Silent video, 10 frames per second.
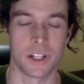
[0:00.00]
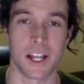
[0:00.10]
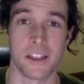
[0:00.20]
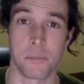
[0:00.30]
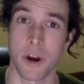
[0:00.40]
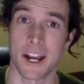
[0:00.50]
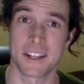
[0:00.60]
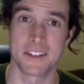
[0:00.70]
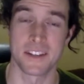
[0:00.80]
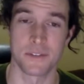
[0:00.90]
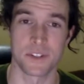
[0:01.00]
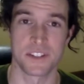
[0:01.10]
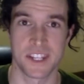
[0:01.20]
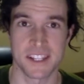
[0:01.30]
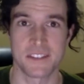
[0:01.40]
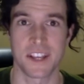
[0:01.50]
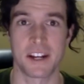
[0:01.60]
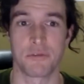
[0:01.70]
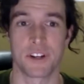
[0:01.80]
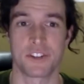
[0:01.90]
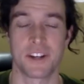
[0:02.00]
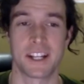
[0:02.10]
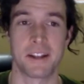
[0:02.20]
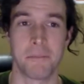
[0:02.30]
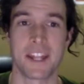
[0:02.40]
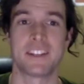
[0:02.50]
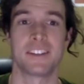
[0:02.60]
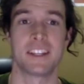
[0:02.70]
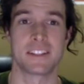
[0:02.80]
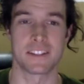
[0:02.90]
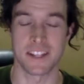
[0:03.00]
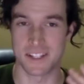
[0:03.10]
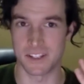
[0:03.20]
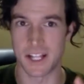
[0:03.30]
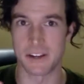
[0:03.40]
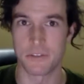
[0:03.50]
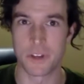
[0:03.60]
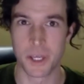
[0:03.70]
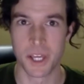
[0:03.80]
a lot of the practices, which gets kind of frustrating, and mentally it's a lot of